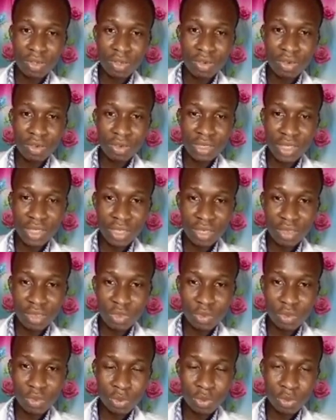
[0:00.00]
Okay,
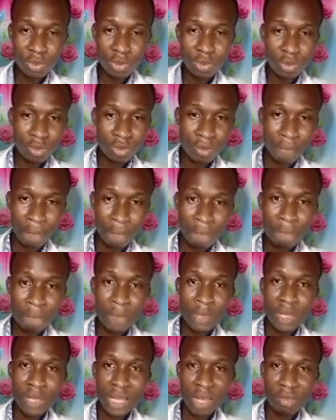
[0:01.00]
so
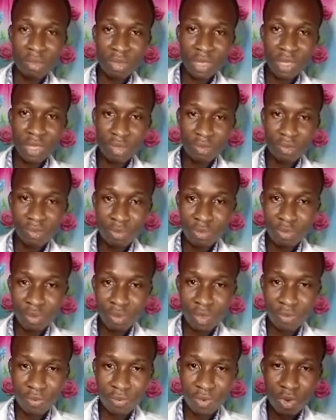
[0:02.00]
I believe
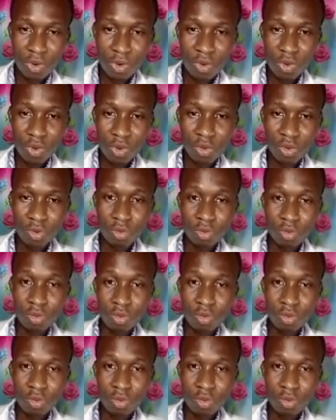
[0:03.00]
we've all